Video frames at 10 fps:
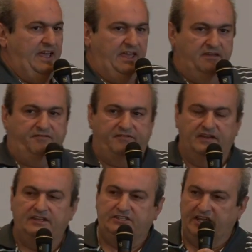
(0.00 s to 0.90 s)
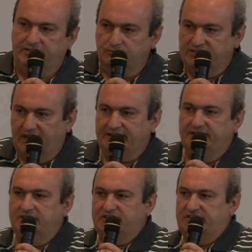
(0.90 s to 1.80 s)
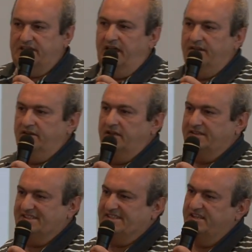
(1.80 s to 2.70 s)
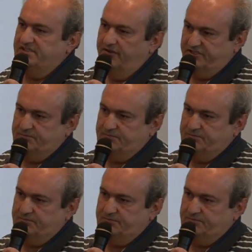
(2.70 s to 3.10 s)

if they do not understand the sense of